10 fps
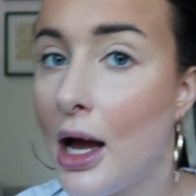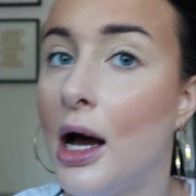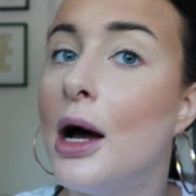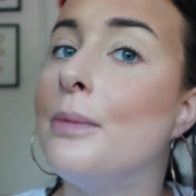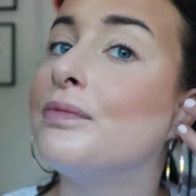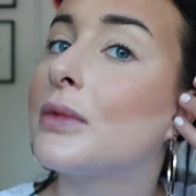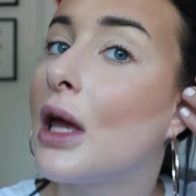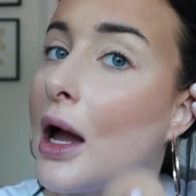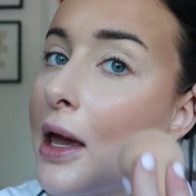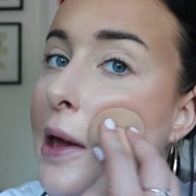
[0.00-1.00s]

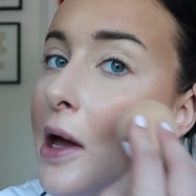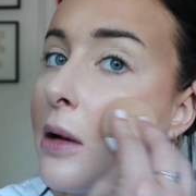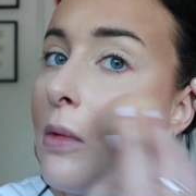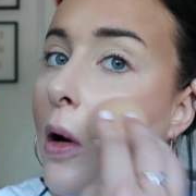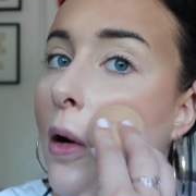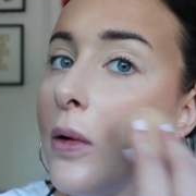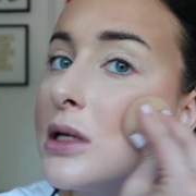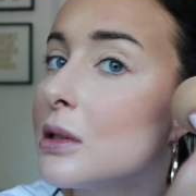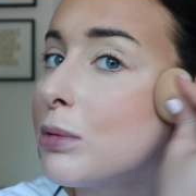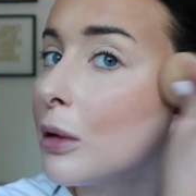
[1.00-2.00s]
I am
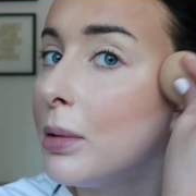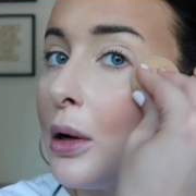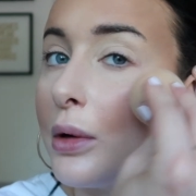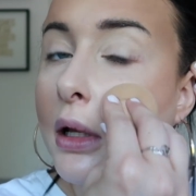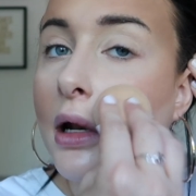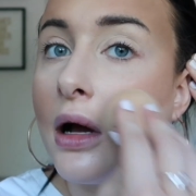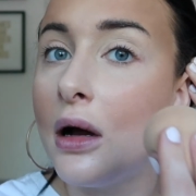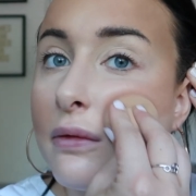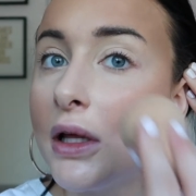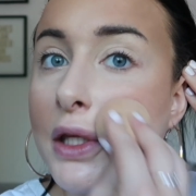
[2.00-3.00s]
always a proponent
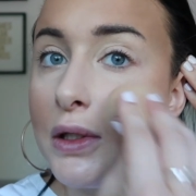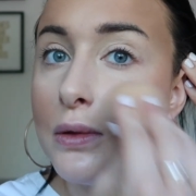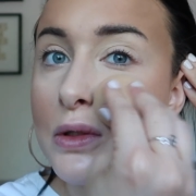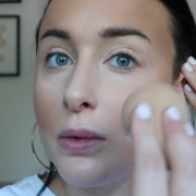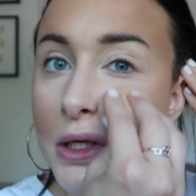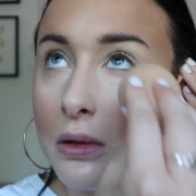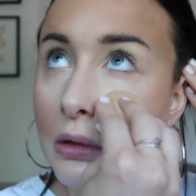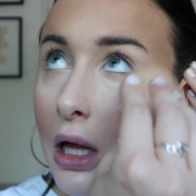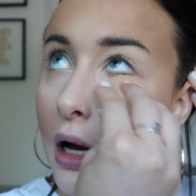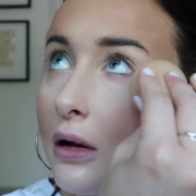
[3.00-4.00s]
of like use what you
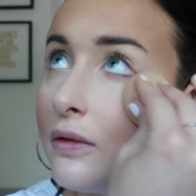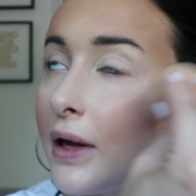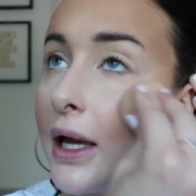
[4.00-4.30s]
love,